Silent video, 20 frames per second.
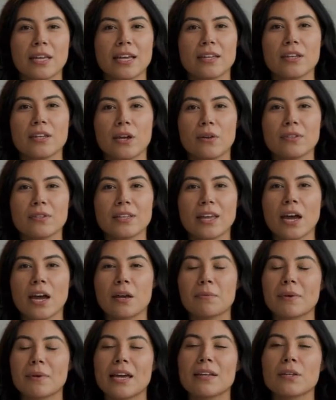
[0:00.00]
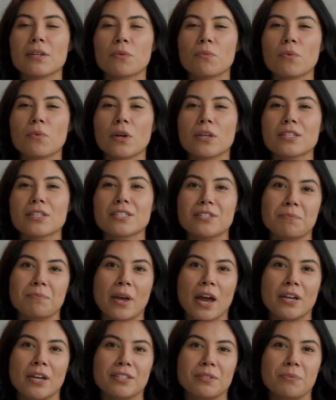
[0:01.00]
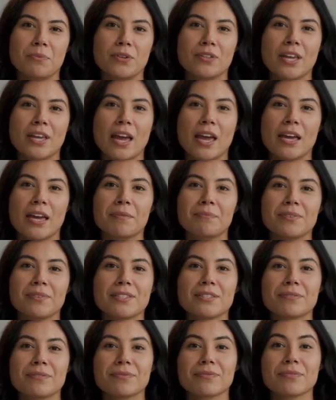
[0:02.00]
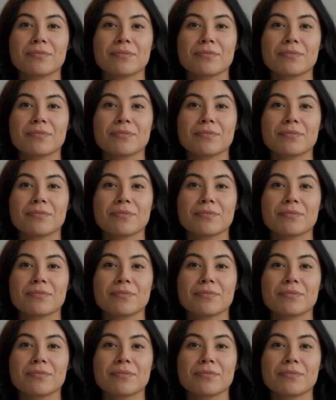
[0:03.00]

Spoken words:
and go numb at the worst possible times.